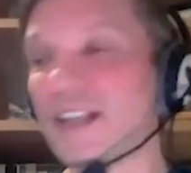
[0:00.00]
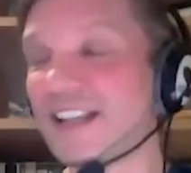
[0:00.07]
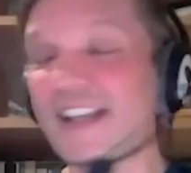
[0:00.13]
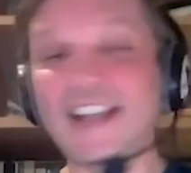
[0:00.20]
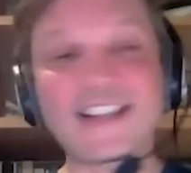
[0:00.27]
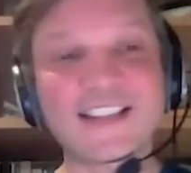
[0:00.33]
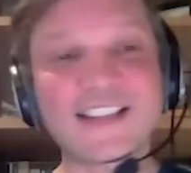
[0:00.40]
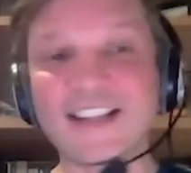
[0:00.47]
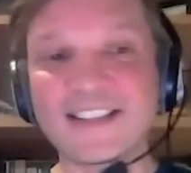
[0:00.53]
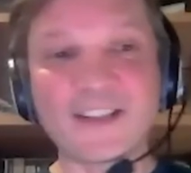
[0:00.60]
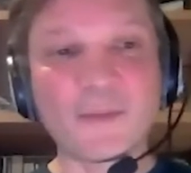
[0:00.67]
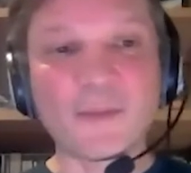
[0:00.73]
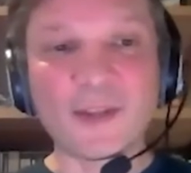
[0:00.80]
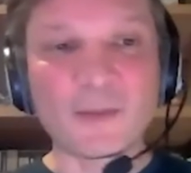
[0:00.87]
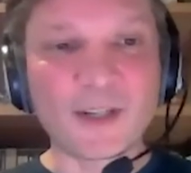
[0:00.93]
it's
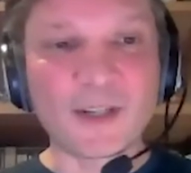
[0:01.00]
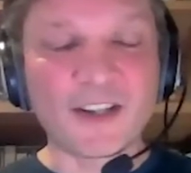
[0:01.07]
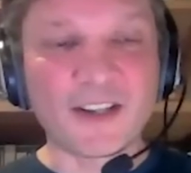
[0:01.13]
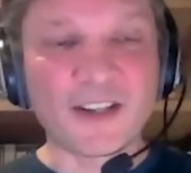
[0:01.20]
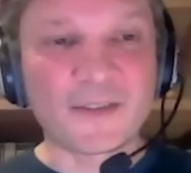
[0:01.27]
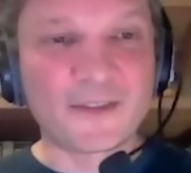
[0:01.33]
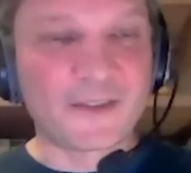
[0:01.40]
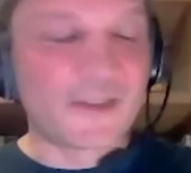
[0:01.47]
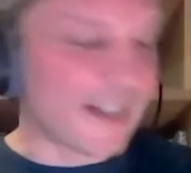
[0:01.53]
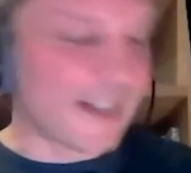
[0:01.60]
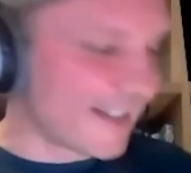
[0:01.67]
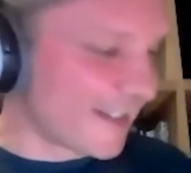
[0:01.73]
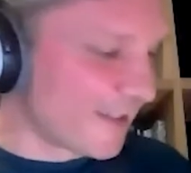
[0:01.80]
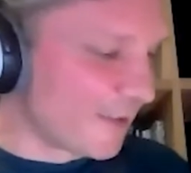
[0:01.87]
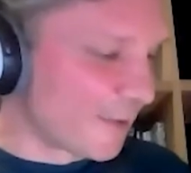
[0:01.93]
something we're going to have to
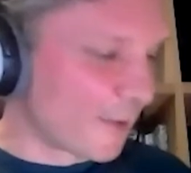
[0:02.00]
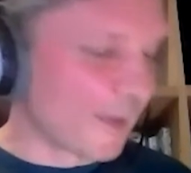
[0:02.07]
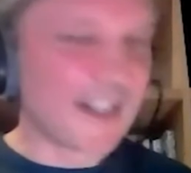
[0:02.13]
address sooner or